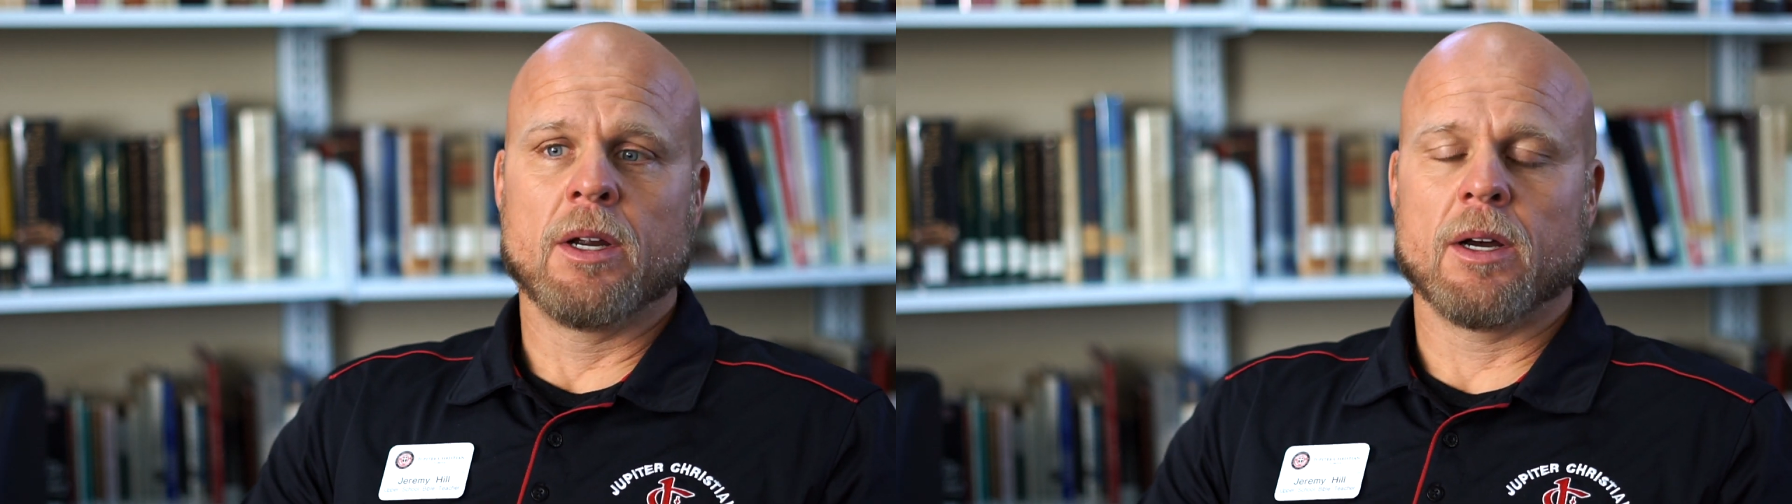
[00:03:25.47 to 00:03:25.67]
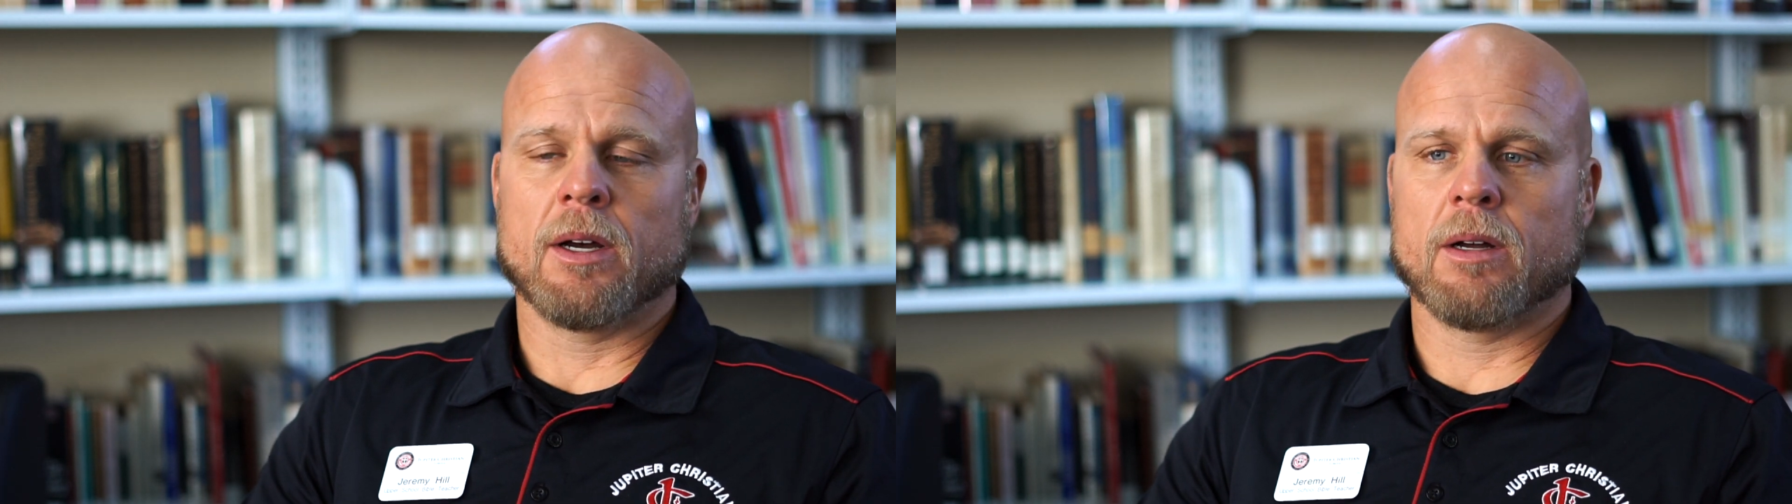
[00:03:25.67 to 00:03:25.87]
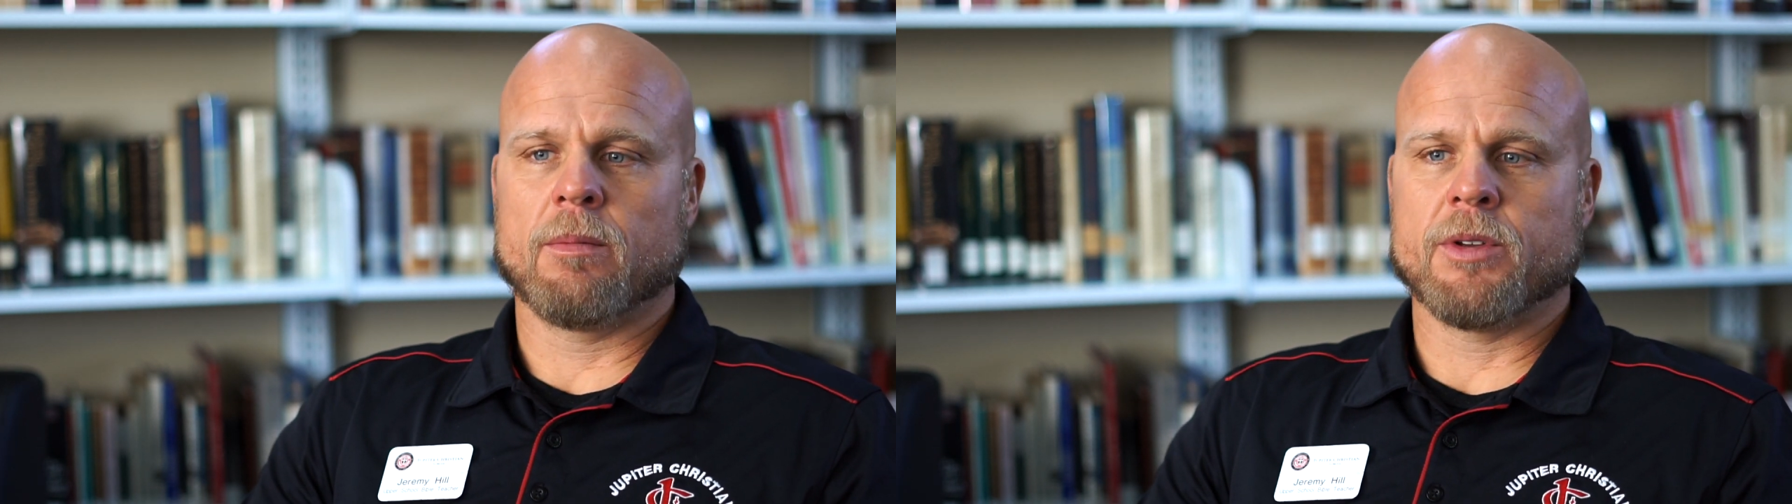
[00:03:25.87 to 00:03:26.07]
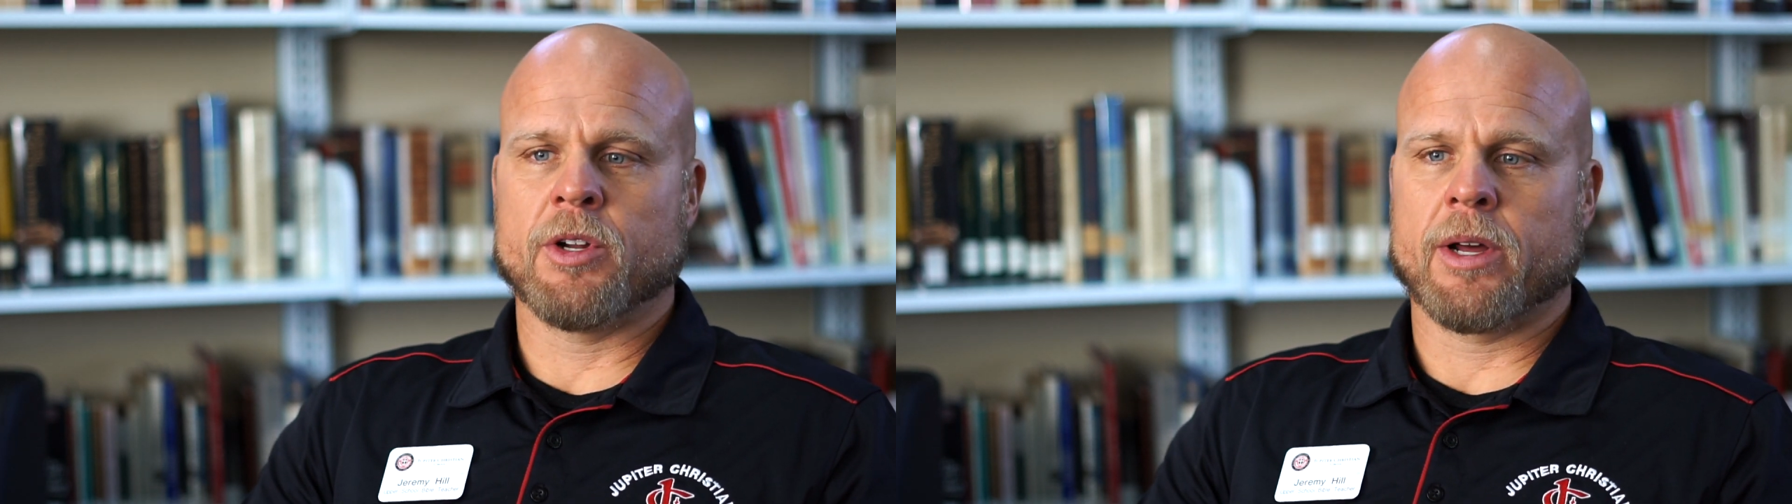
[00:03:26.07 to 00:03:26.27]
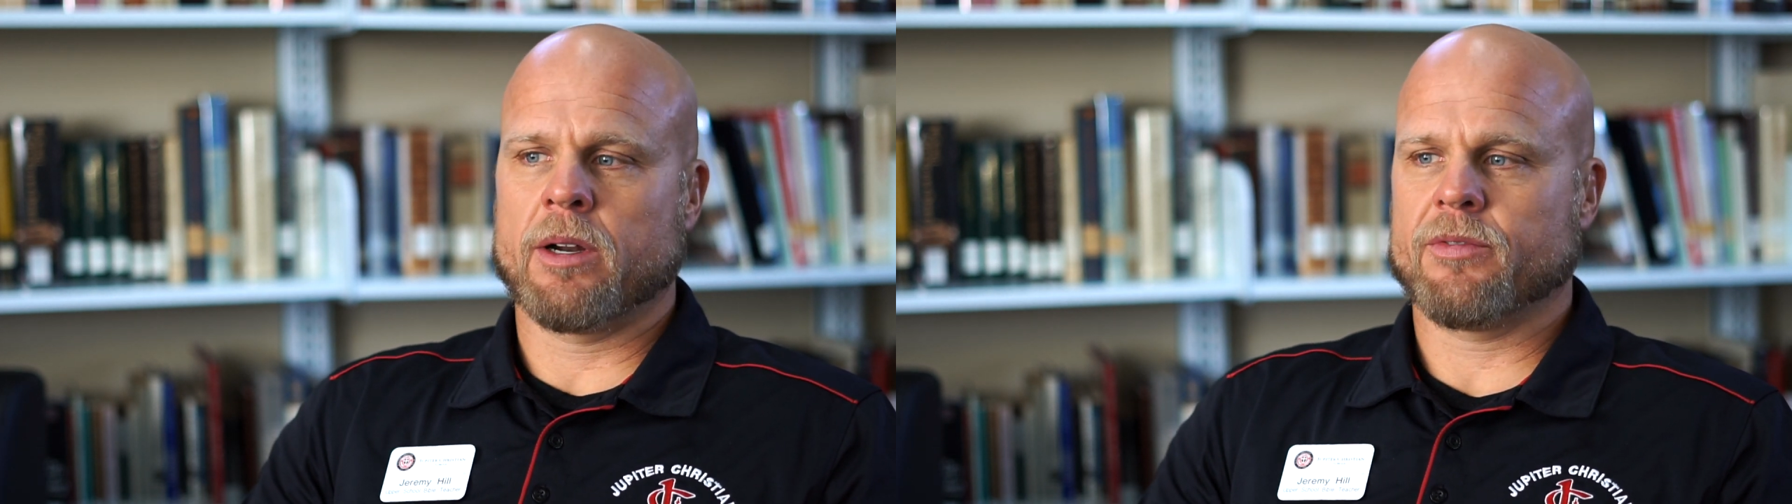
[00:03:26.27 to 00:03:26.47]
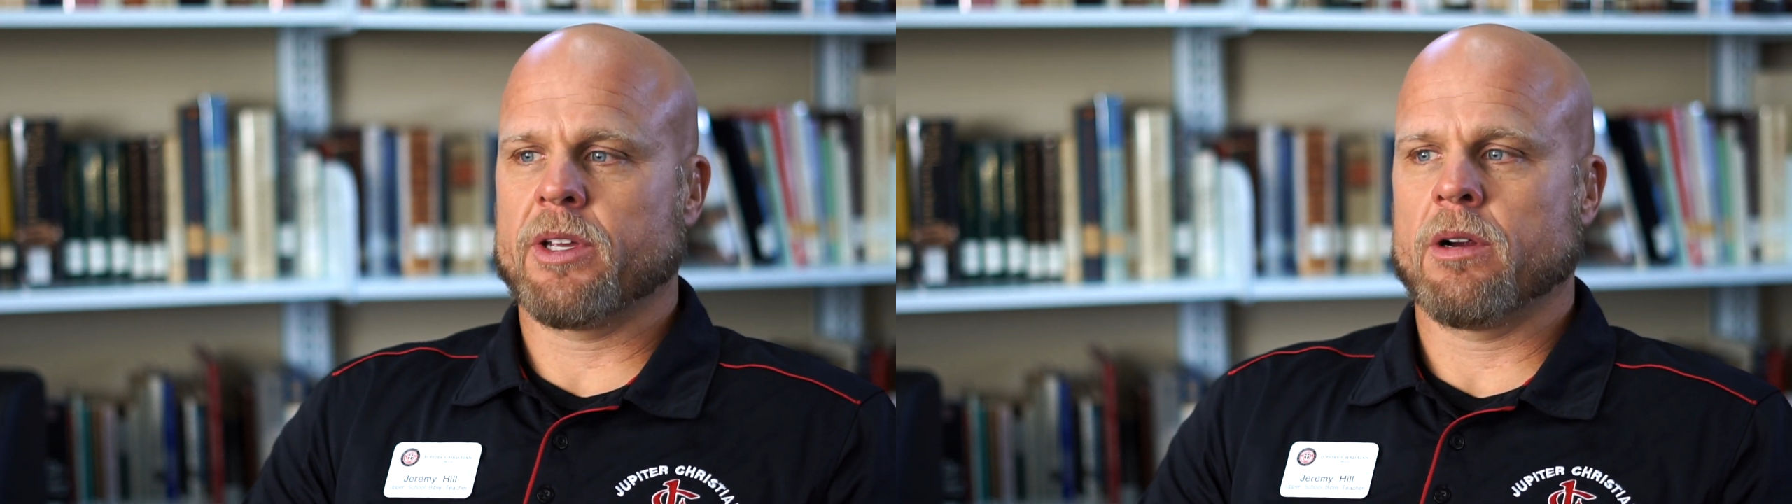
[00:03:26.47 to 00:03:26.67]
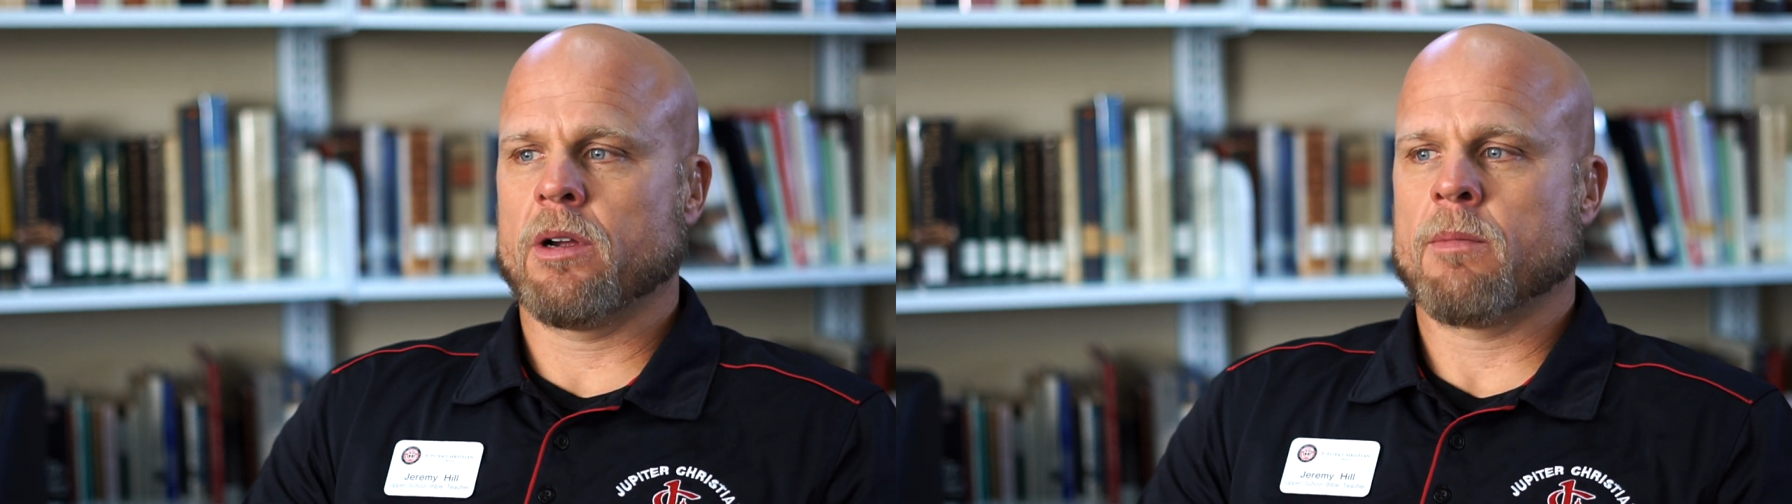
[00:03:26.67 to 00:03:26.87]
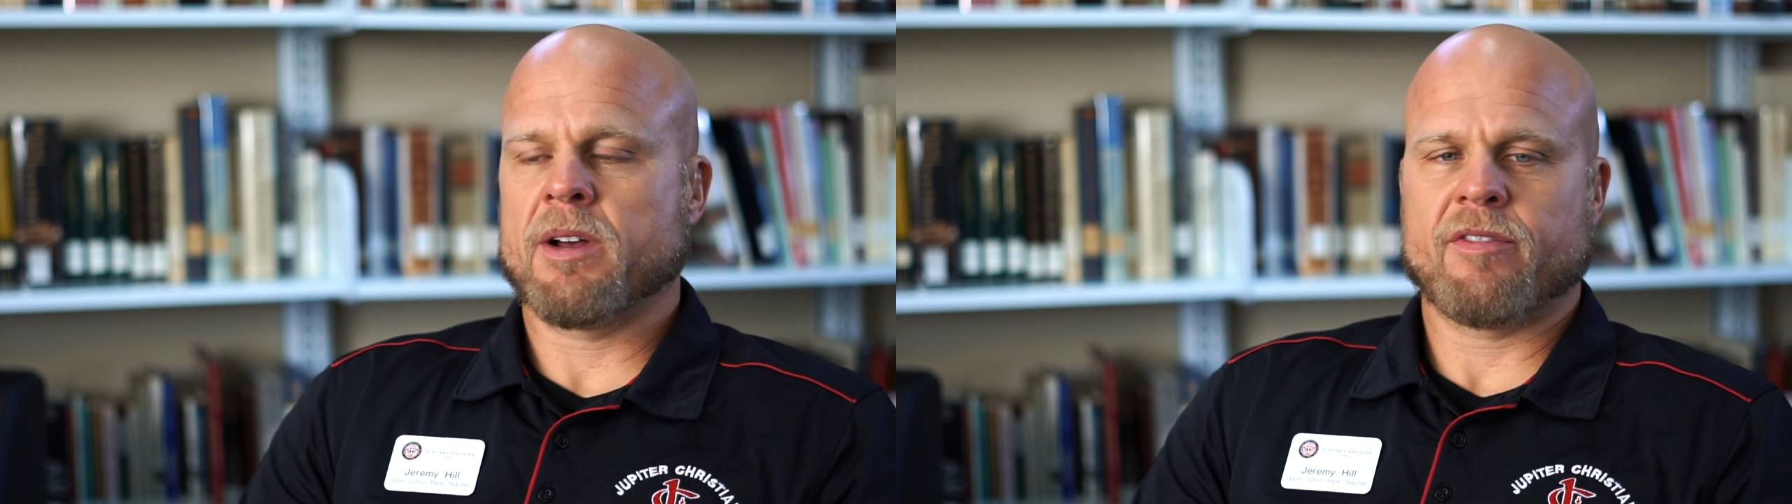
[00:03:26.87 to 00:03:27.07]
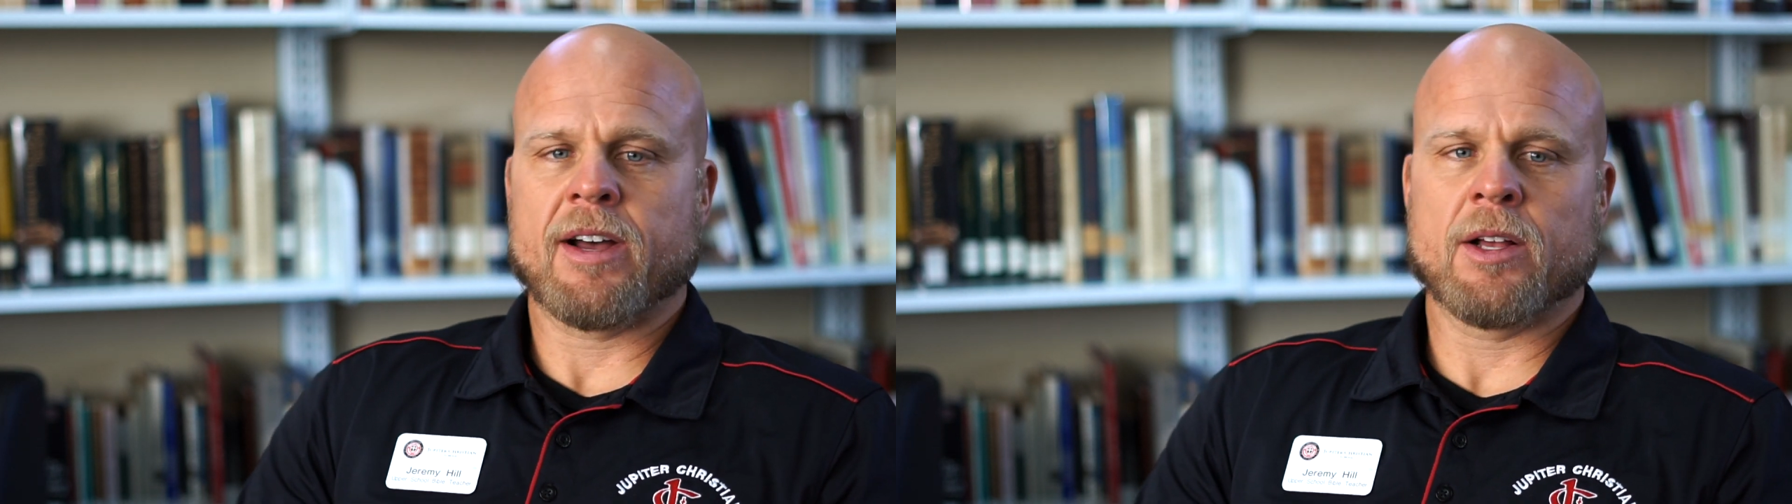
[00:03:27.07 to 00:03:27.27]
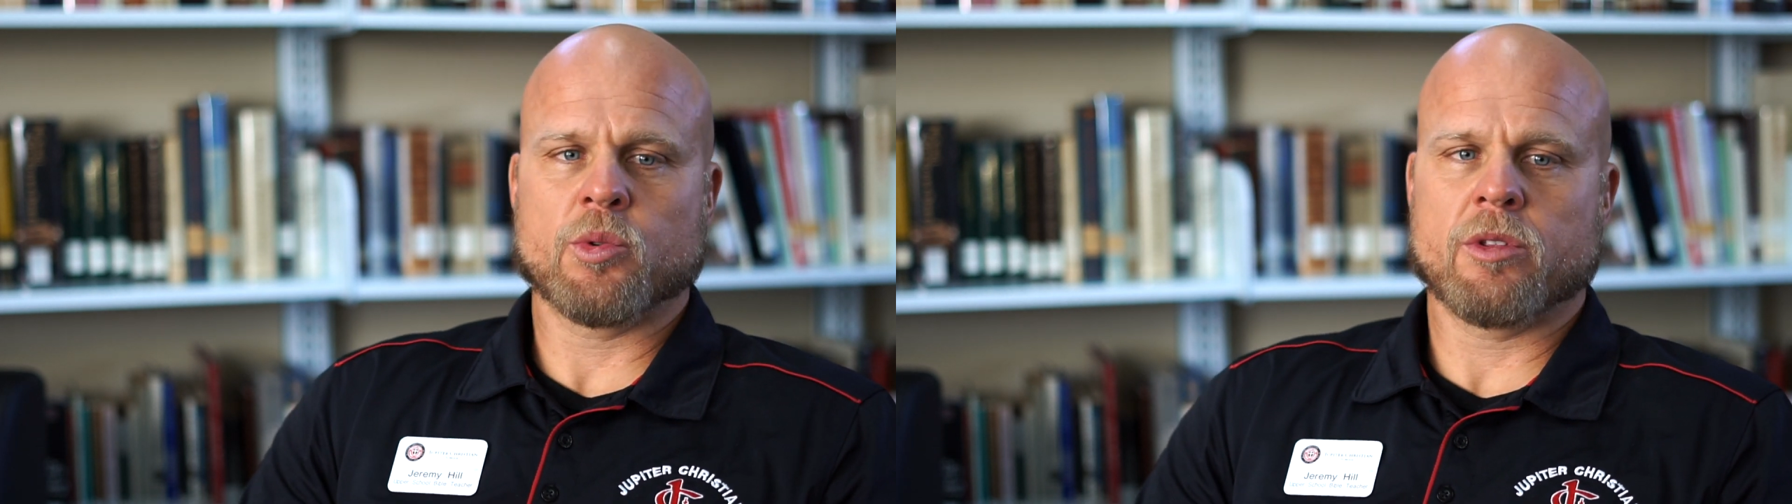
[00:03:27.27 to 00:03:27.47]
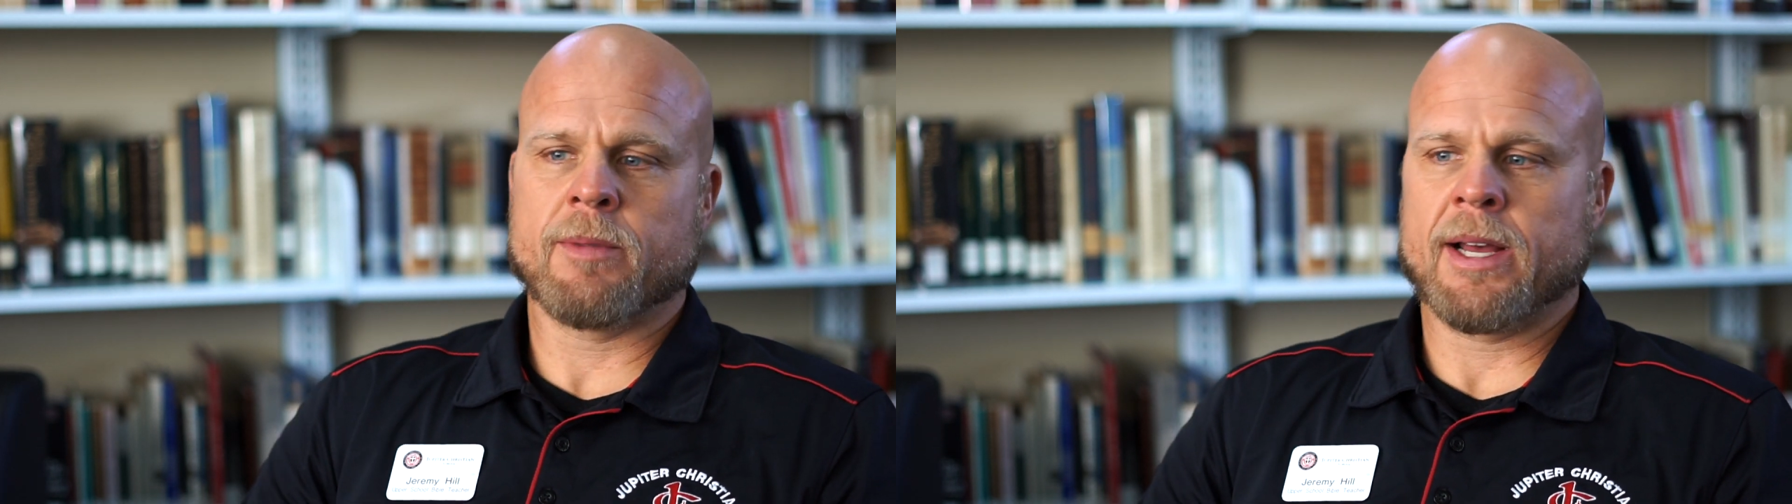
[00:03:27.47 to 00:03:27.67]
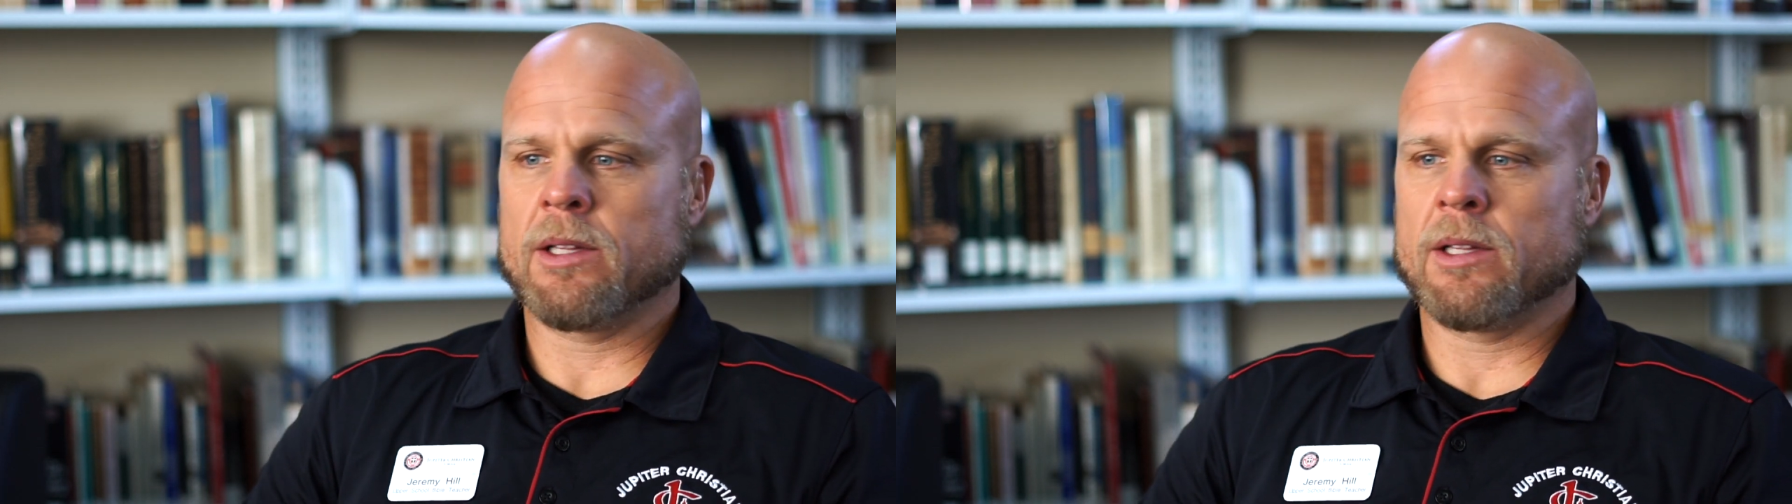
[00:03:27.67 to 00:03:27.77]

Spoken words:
I don't have to carry all my files with me.